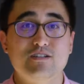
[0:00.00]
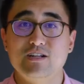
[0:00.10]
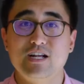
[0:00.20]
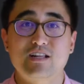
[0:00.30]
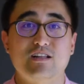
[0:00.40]

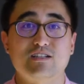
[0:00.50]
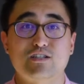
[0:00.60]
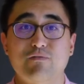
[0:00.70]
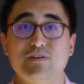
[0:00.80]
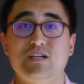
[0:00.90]
Underneath the
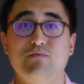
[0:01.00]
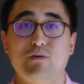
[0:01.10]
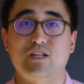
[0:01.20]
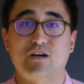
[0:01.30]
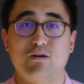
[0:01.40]
surface
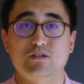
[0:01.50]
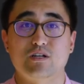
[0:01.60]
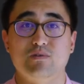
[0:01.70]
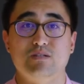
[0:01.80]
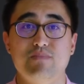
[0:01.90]
of what the
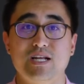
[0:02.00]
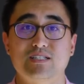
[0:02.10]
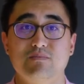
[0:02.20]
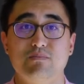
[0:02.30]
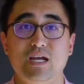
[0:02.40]
culture was
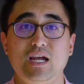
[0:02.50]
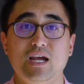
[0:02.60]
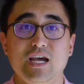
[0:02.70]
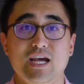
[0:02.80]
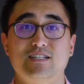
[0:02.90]
meant to
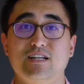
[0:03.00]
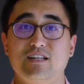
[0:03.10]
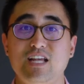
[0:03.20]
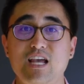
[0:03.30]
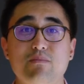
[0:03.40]
be is
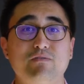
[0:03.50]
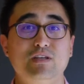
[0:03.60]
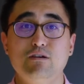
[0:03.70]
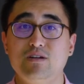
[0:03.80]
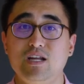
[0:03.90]
a theme
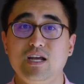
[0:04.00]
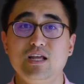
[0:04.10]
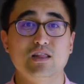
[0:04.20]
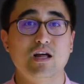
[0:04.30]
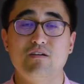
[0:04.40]
of unity,
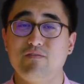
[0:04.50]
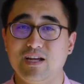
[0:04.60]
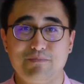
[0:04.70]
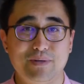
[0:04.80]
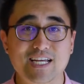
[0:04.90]

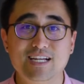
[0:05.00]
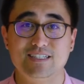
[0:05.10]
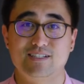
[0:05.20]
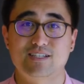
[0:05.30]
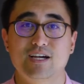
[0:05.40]
love, and
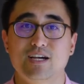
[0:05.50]
peace.